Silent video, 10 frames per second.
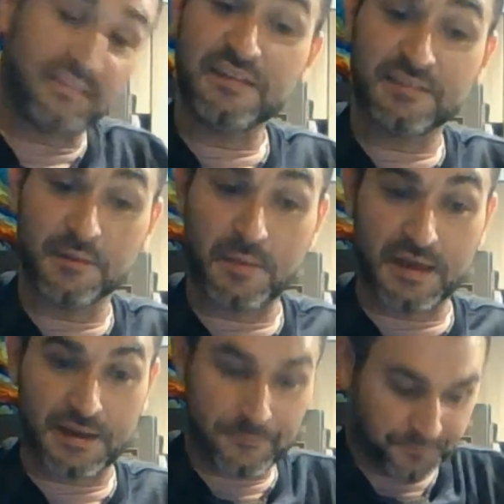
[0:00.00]

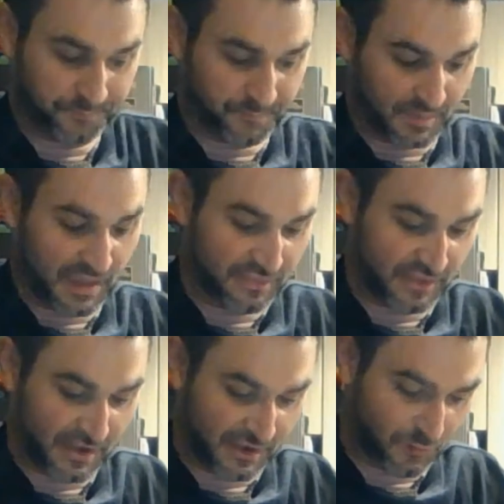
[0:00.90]
somebody at
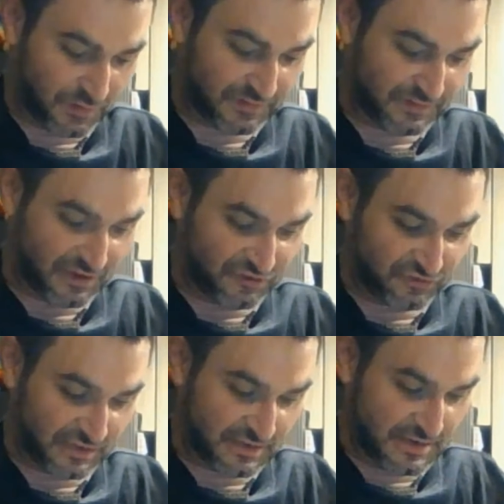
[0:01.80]
that
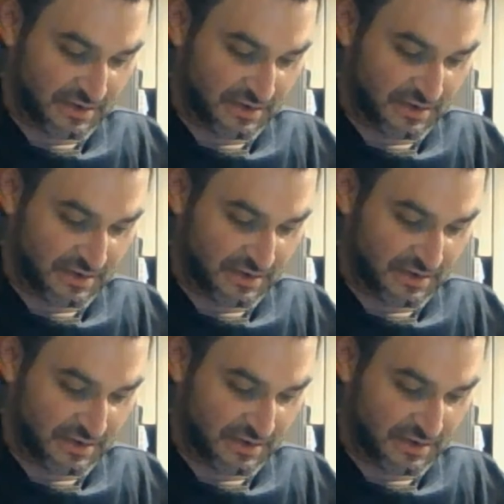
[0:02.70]
organization